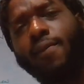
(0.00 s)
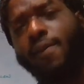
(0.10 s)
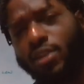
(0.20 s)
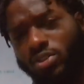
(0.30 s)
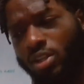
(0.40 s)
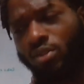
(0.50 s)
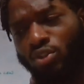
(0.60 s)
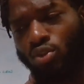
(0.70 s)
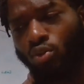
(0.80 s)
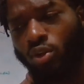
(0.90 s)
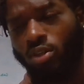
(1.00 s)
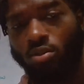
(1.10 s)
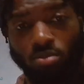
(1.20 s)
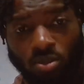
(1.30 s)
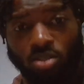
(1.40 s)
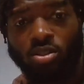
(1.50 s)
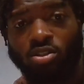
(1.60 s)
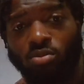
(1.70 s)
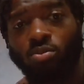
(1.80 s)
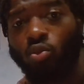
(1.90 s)
Instead of just going this
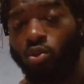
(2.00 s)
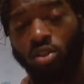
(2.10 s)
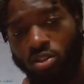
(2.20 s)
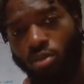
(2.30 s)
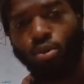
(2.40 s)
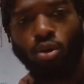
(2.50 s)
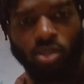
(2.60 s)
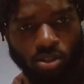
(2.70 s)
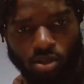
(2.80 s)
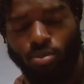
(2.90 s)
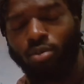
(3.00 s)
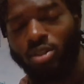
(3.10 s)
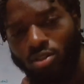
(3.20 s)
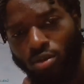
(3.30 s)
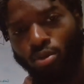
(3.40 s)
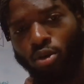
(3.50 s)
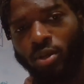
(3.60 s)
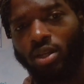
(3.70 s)
system or this compartment, this compartment, this compartment,